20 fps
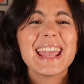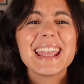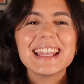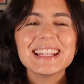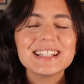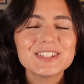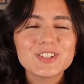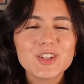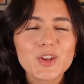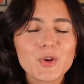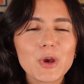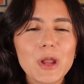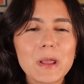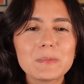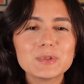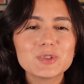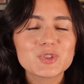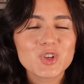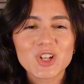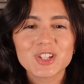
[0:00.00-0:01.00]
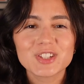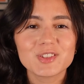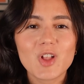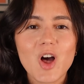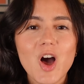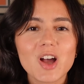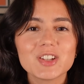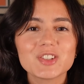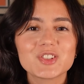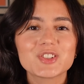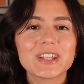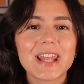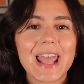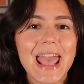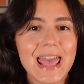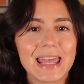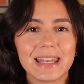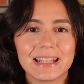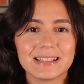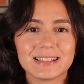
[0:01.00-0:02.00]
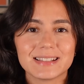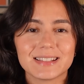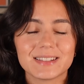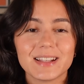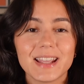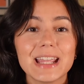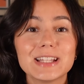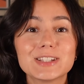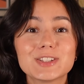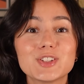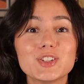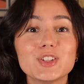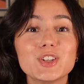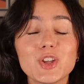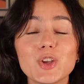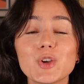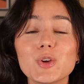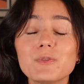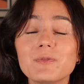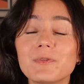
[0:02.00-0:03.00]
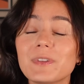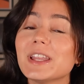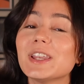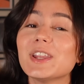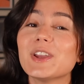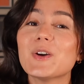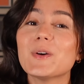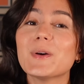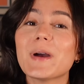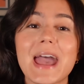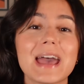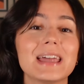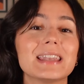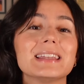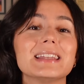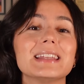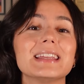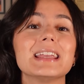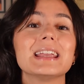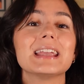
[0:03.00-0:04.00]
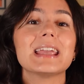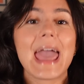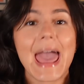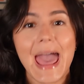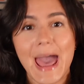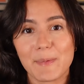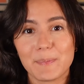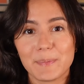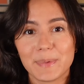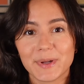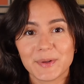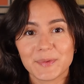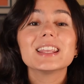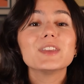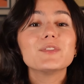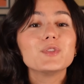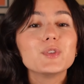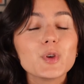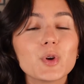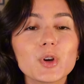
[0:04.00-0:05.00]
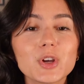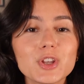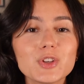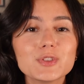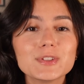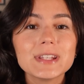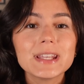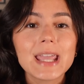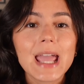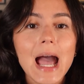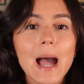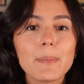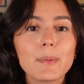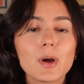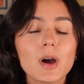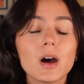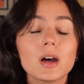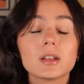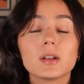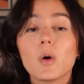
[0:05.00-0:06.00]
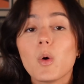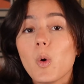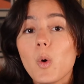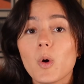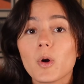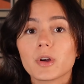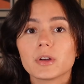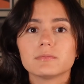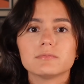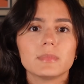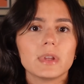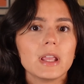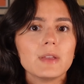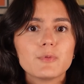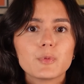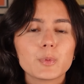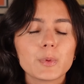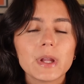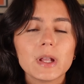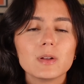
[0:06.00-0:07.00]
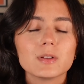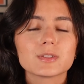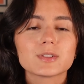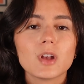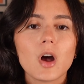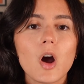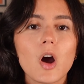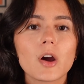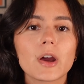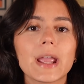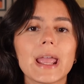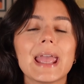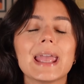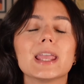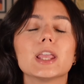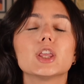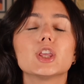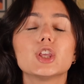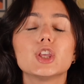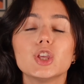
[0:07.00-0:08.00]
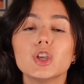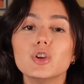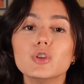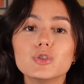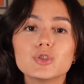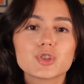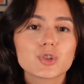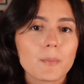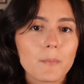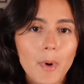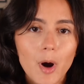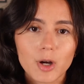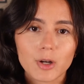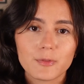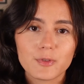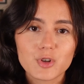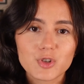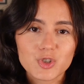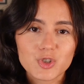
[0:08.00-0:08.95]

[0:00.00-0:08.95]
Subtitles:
Instagram just launched Edits, its new video editing app. If you're using CapCut or if Reels are a huge part of your